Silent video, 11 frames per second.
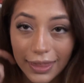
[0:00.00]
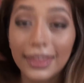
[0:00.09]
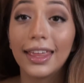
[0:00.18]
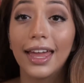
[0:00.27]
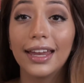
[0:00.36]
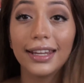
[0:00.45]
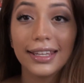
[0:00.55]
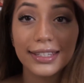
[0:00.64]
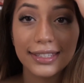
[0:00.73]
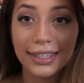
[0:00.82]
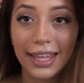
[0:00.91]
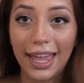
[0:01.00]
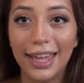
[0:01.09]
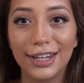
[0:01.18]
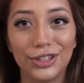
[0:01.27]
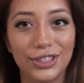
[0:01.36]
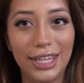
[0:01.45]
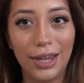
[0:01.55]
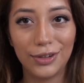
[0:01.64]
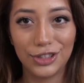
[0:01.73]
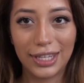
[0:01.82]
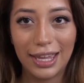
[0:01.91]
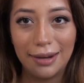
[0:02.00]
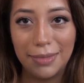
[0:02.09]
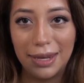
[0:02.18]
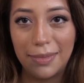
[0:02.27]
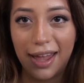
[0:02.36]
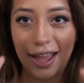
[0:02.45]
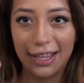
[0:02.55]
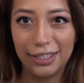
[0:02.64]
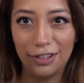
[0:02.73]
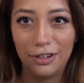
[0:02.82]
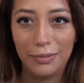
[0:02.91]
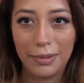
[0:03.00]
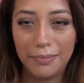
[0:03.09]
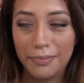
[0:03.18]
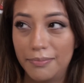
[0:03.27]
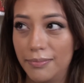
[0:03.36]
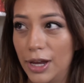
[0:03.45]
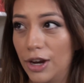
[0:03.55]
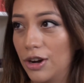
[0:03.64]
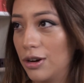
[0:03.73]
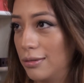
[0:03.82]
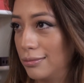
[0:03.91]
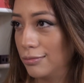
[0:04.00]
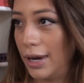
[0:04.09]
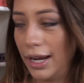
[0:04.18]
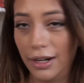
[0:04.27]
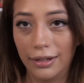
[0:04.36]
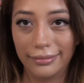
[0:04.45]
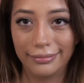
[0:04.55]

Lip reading: that is that, and you see how it just kind of made my eyes a little bit bigger, whiter.